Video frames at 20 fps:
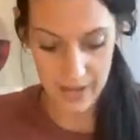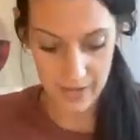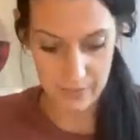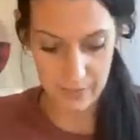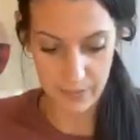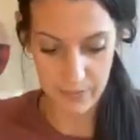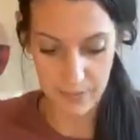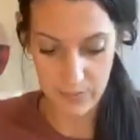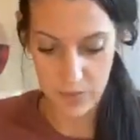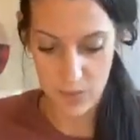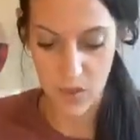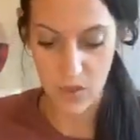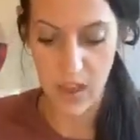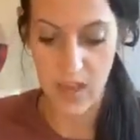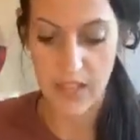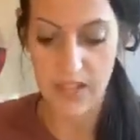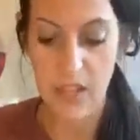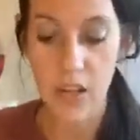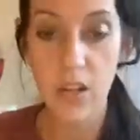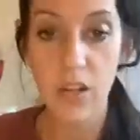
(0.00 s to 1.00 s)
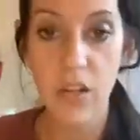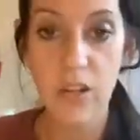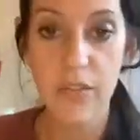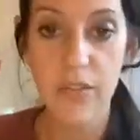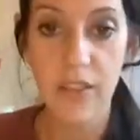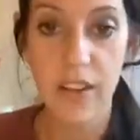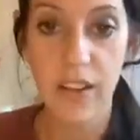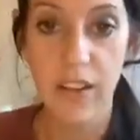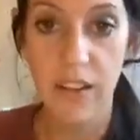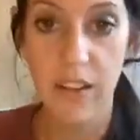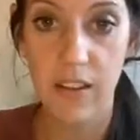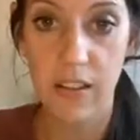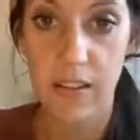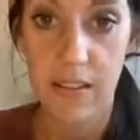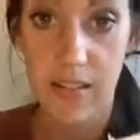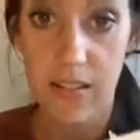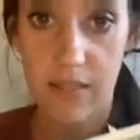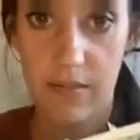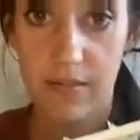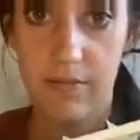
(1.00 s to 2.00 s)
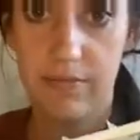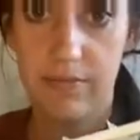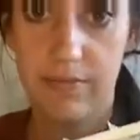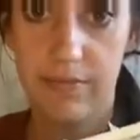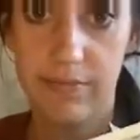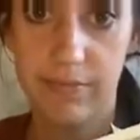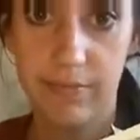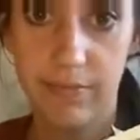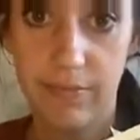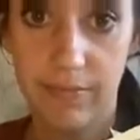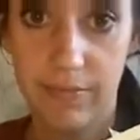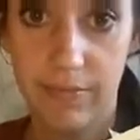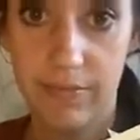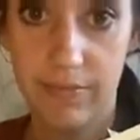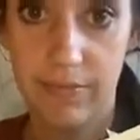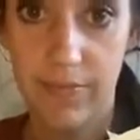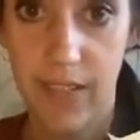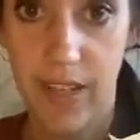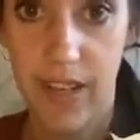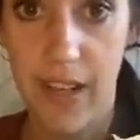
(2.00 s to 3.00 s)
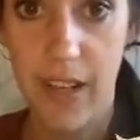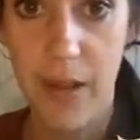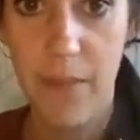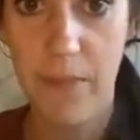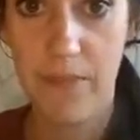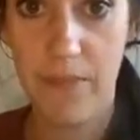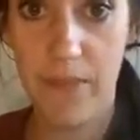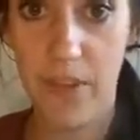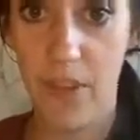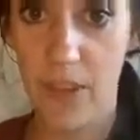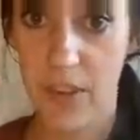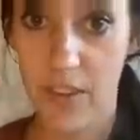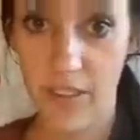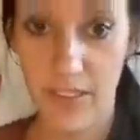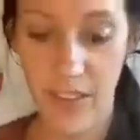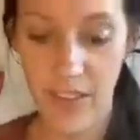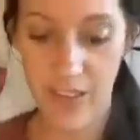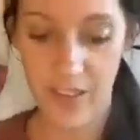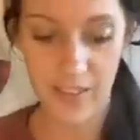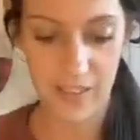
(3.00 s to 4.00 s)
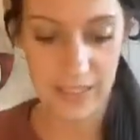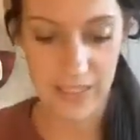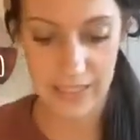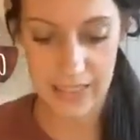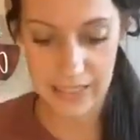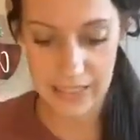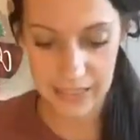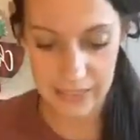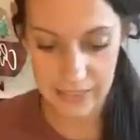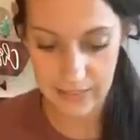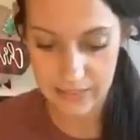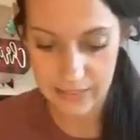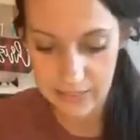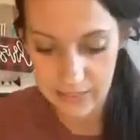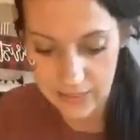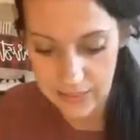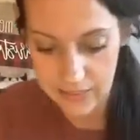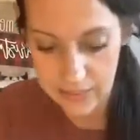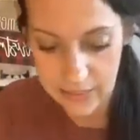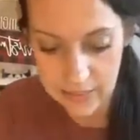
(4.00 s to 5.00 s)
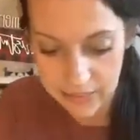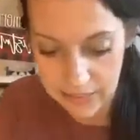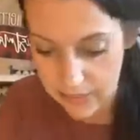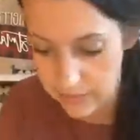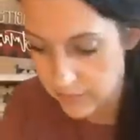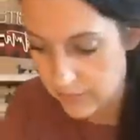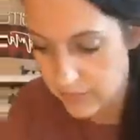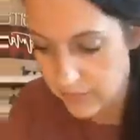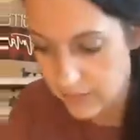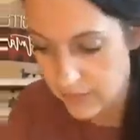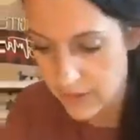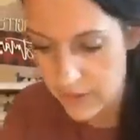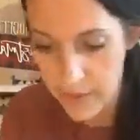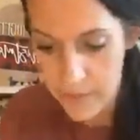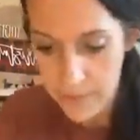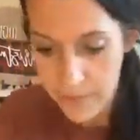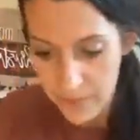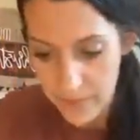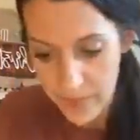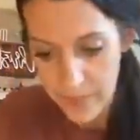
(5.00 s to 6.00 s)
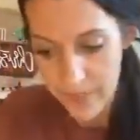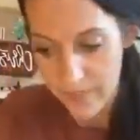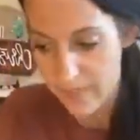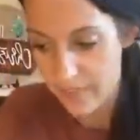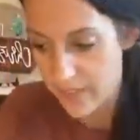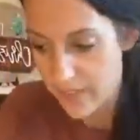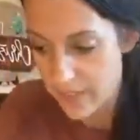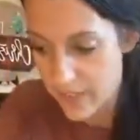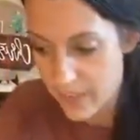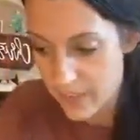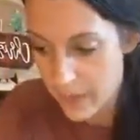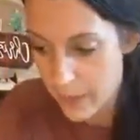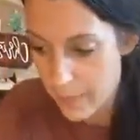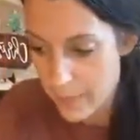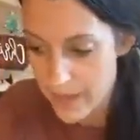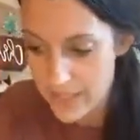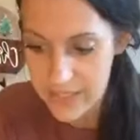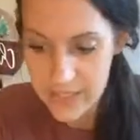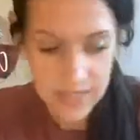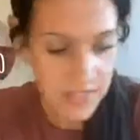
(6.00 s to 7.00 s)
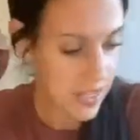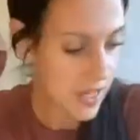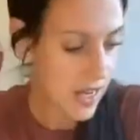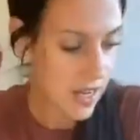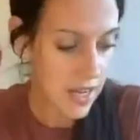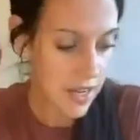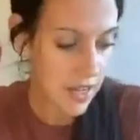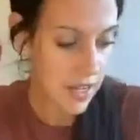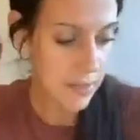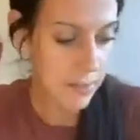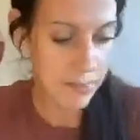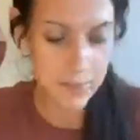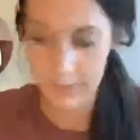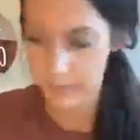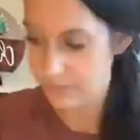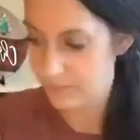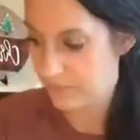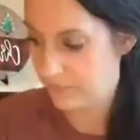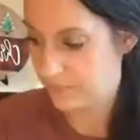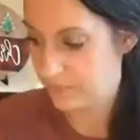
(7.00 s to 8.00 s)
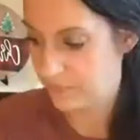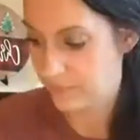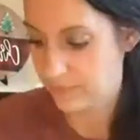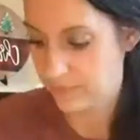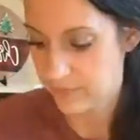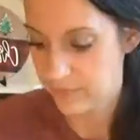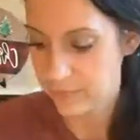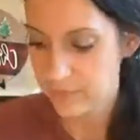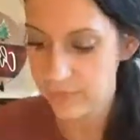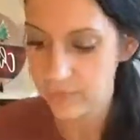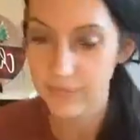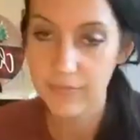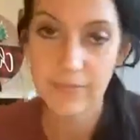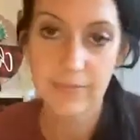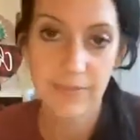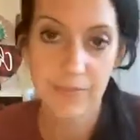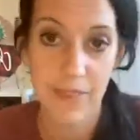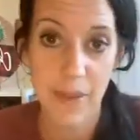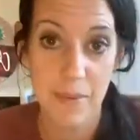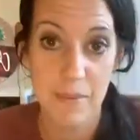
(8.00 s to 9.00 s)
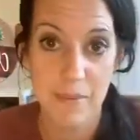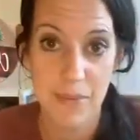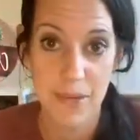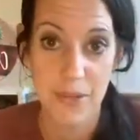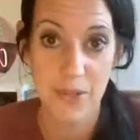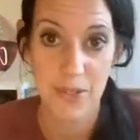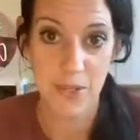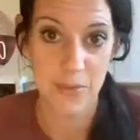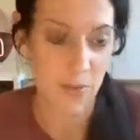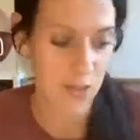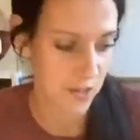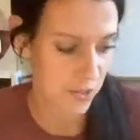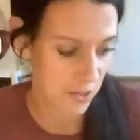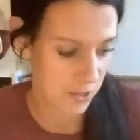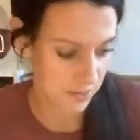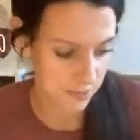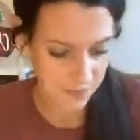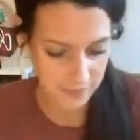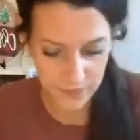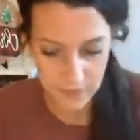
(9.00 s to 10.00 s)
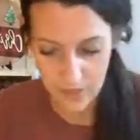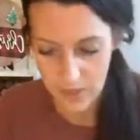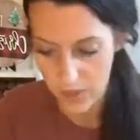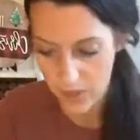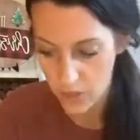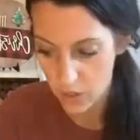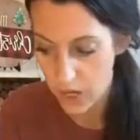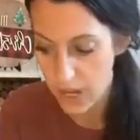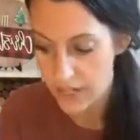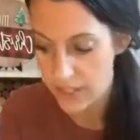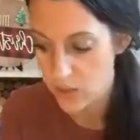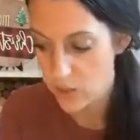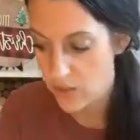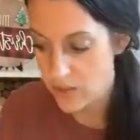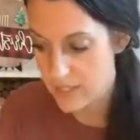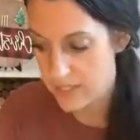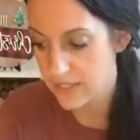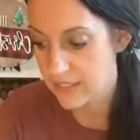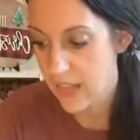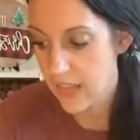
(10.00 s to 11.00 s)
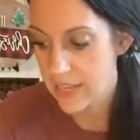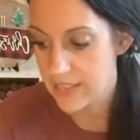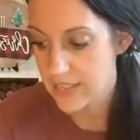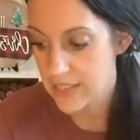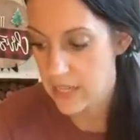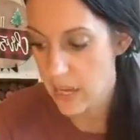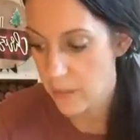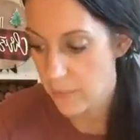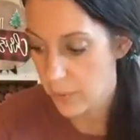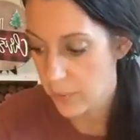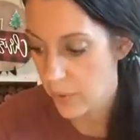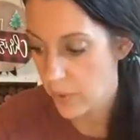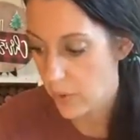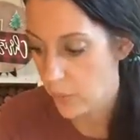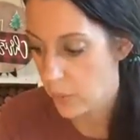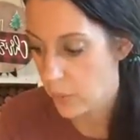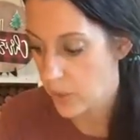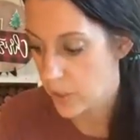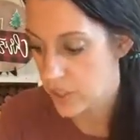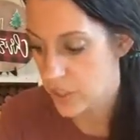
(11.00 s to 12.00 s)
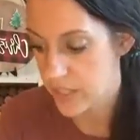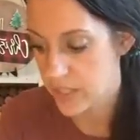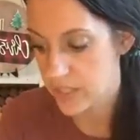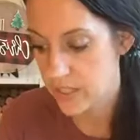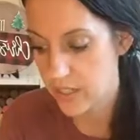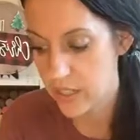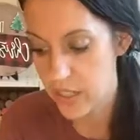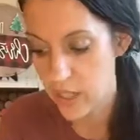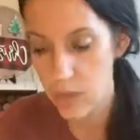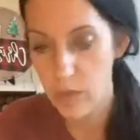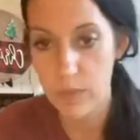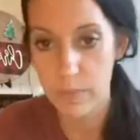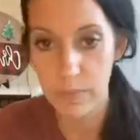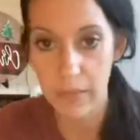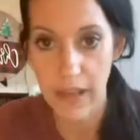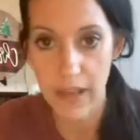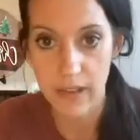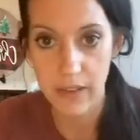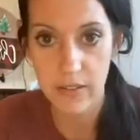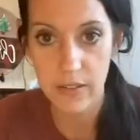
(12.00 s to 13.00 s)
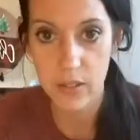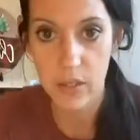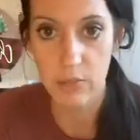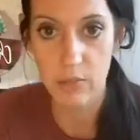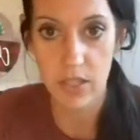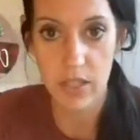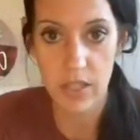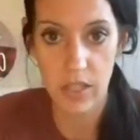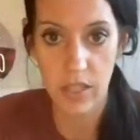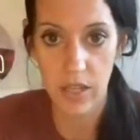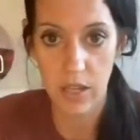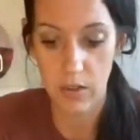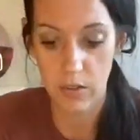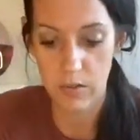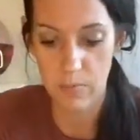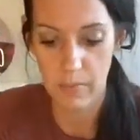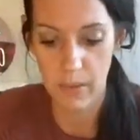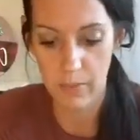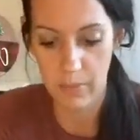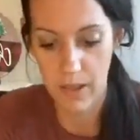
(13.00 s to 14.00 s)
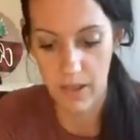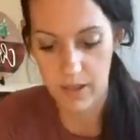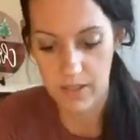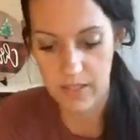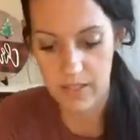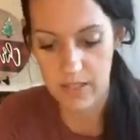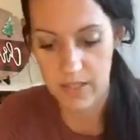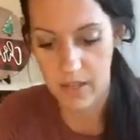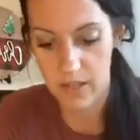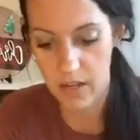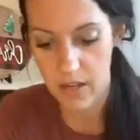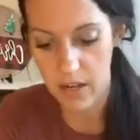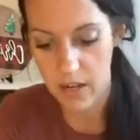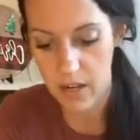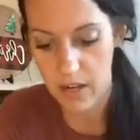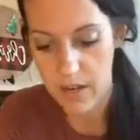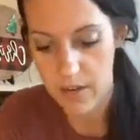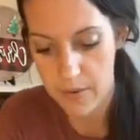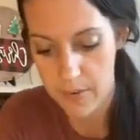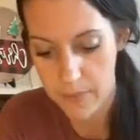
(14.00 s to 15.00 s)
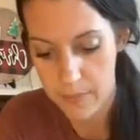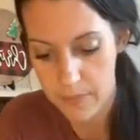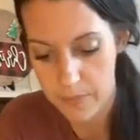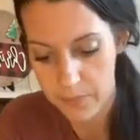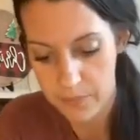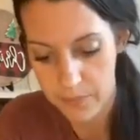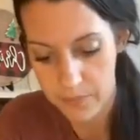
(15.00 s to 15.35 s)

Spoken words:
Okay, so that's how goofy it looks. Okay, you're gonna think like, I don't know, feel like I messed up, but you just watch. Okay, so this last step, we're just gonna use black. So I'm just gonna use my black that's on here.